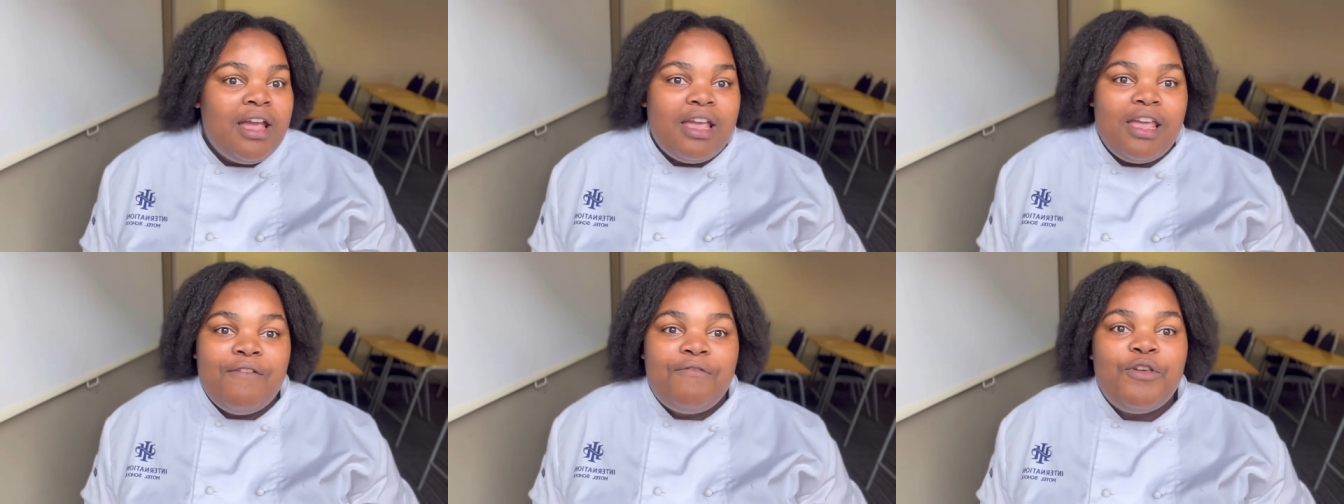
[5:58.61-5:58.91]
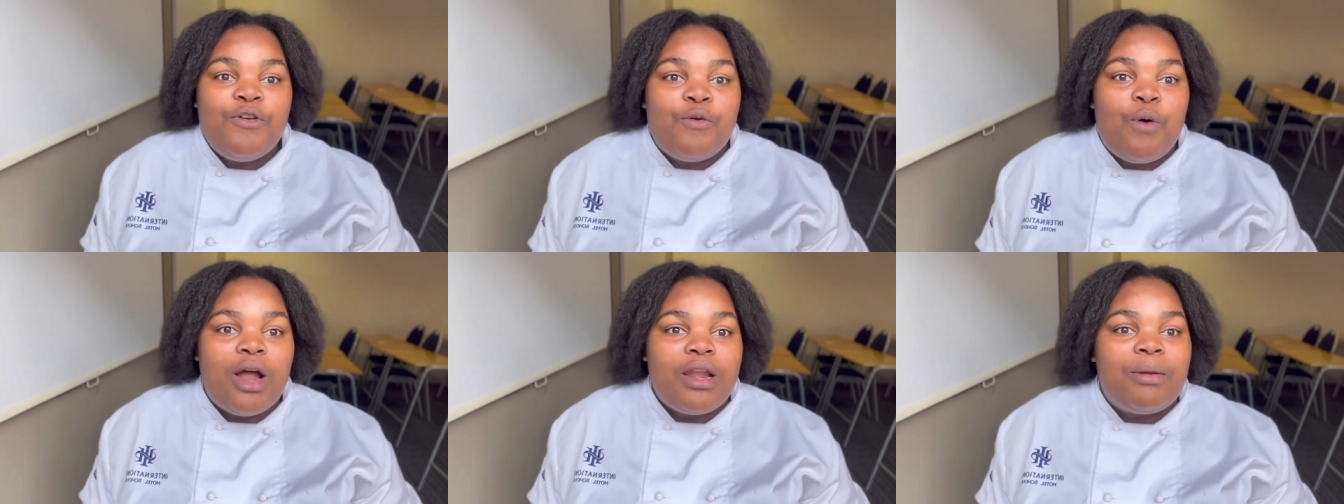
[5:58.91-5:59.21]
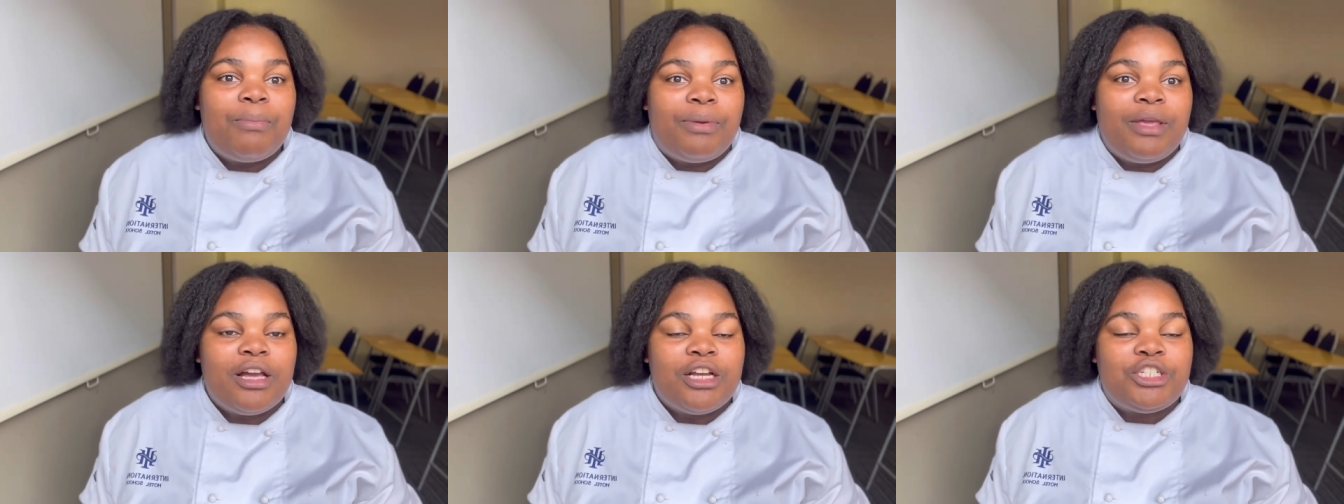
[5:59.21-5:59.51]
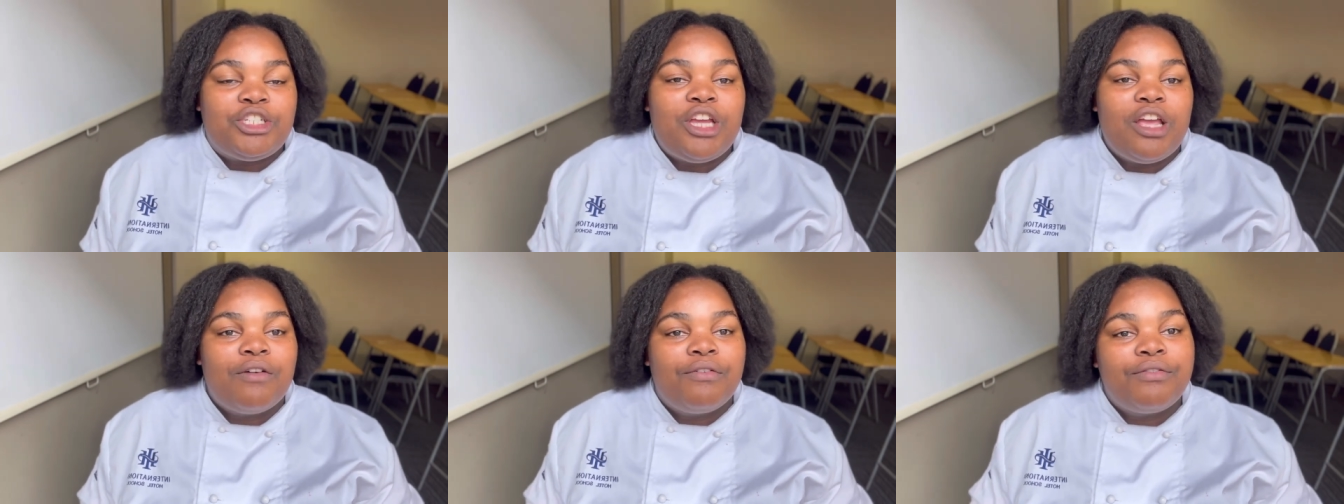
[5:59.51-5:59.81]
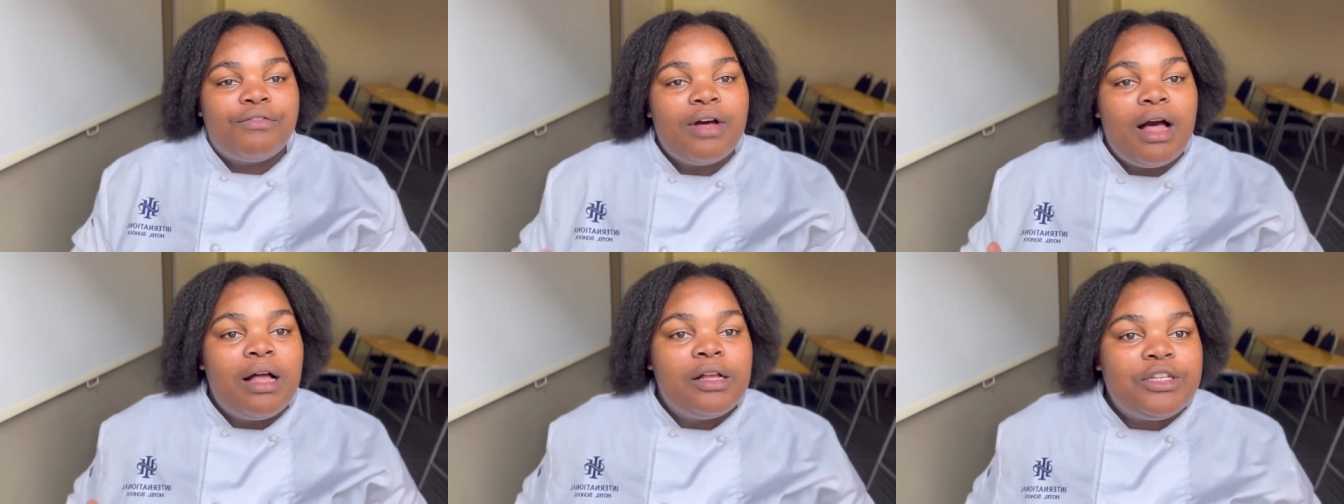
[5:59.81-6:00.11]
If you want to be a
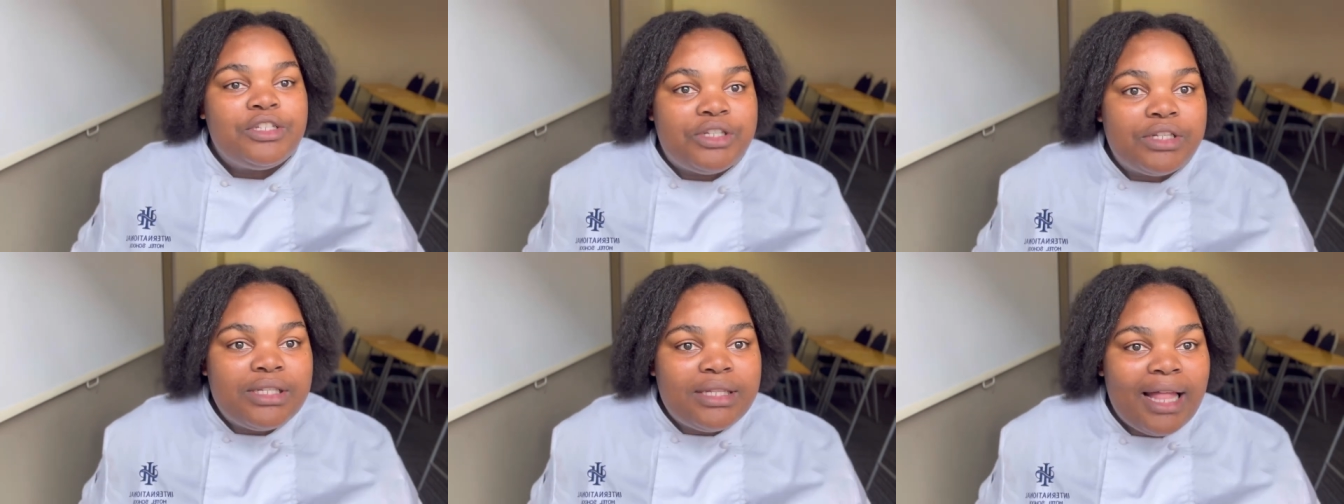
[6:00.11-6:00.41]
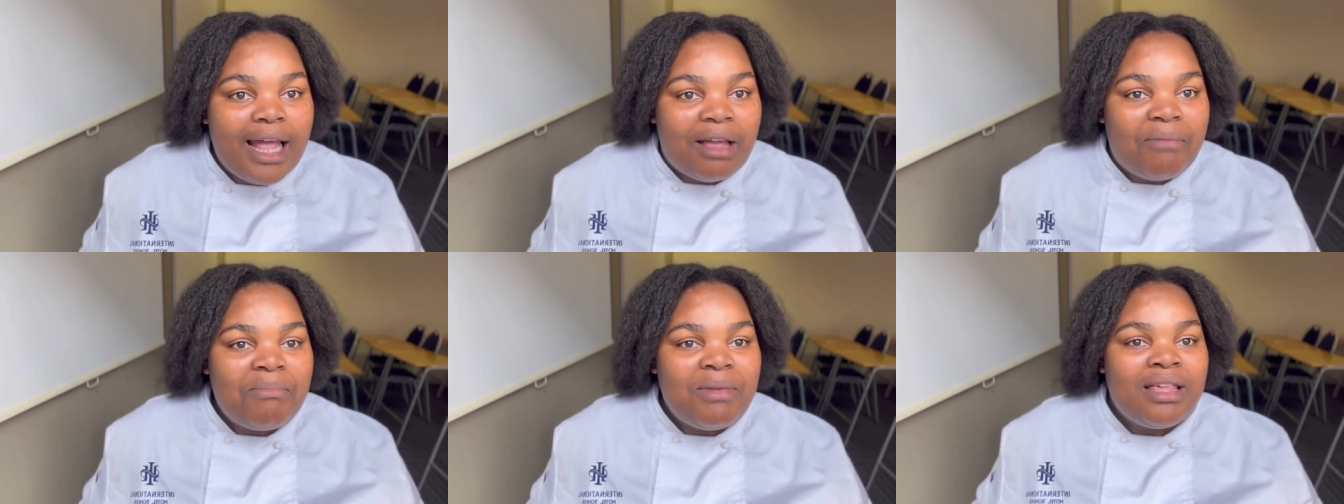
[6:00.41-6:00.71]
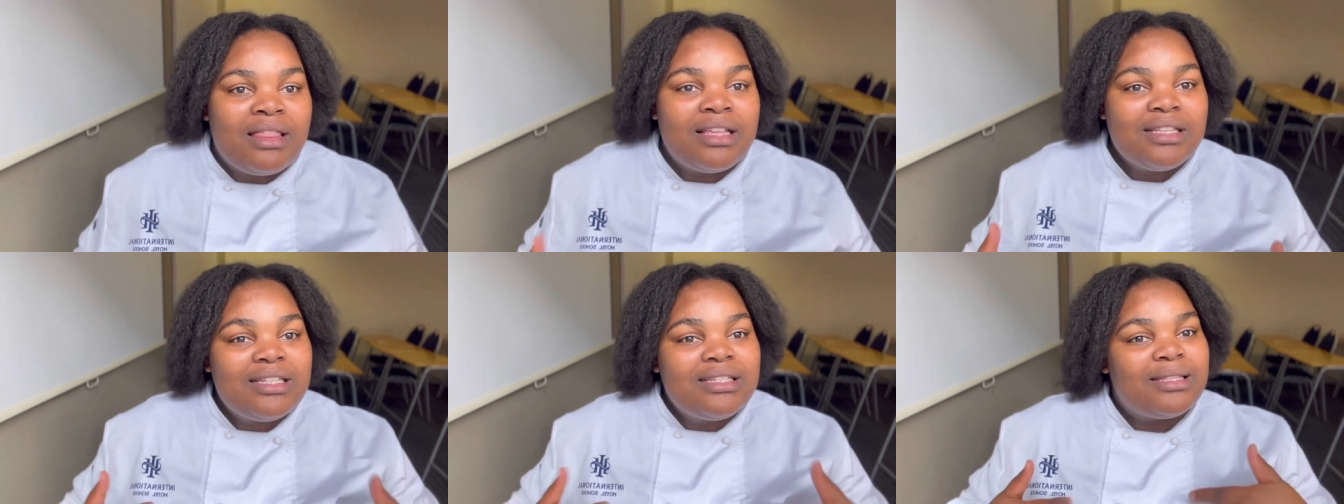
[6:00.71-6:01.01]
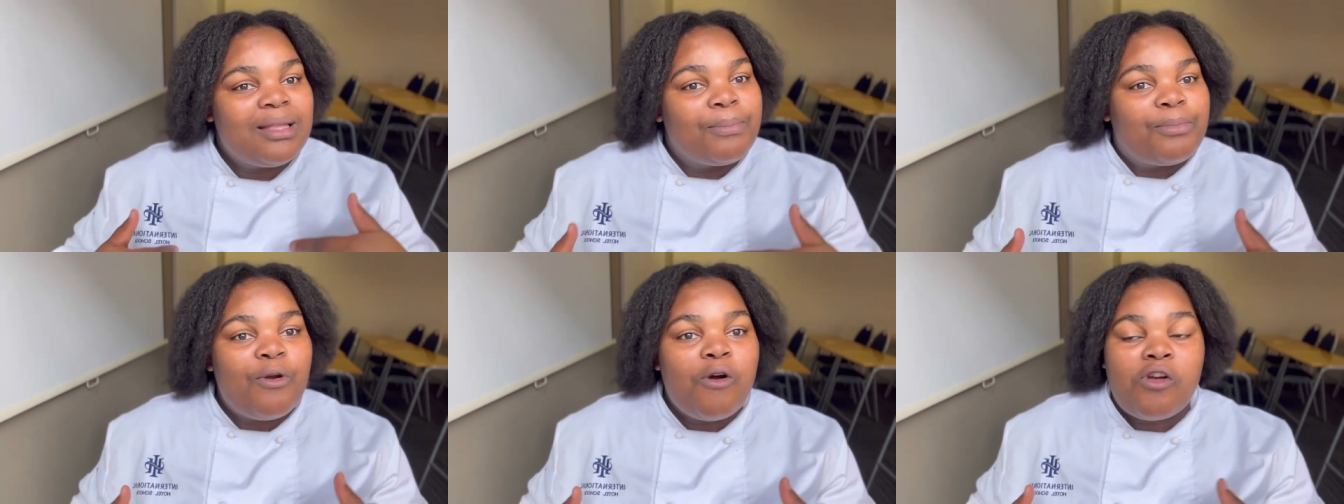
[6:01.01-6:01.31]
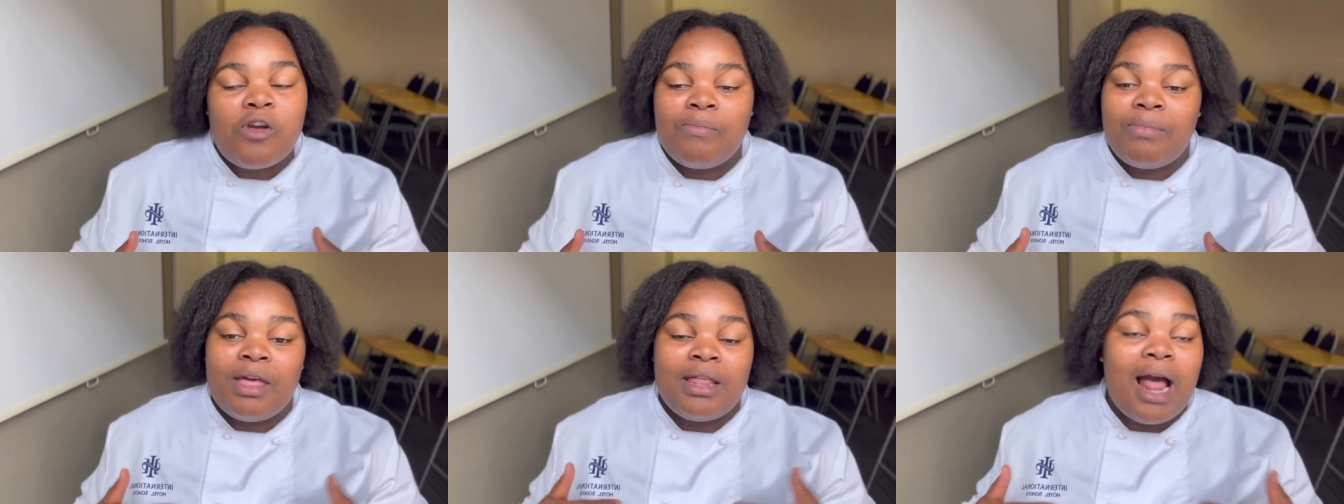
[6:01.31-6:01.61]
chef just like me, this is the
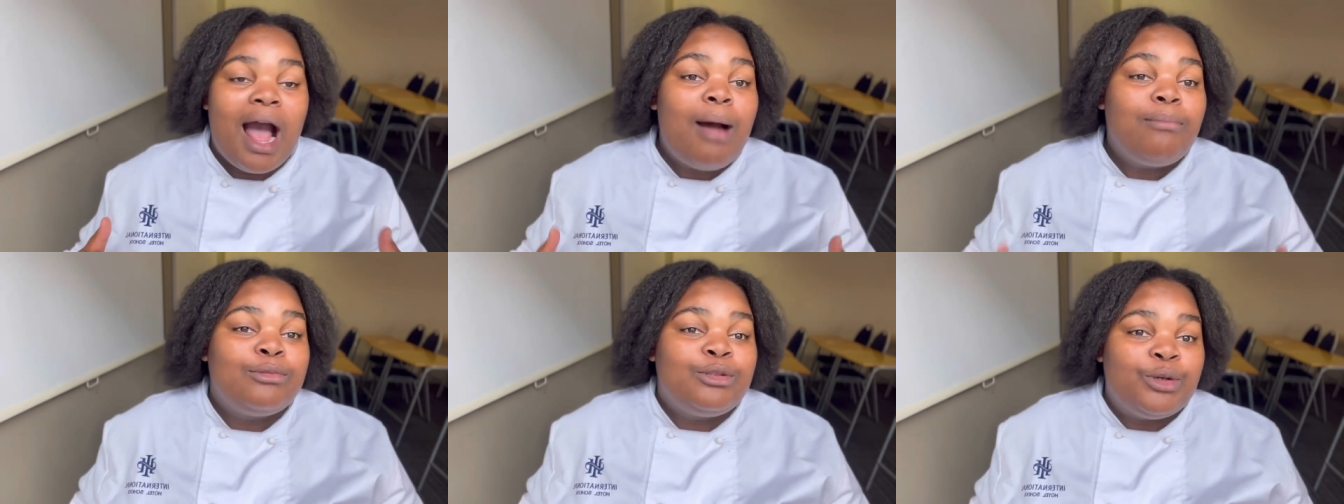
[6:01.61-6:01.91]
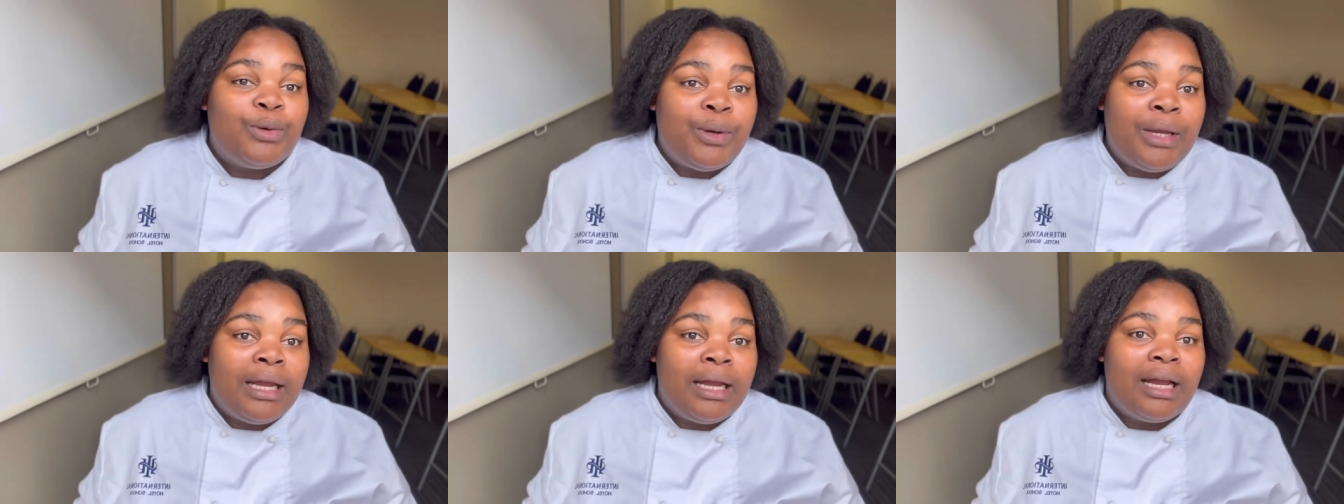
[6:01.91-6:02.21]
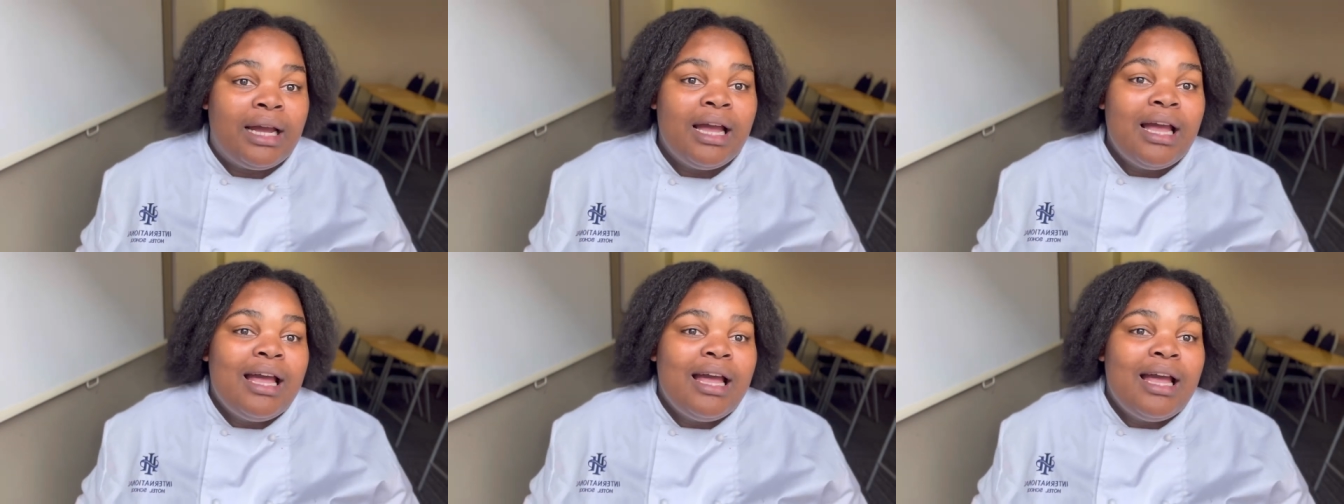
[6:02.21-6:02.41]
program that I'm doing,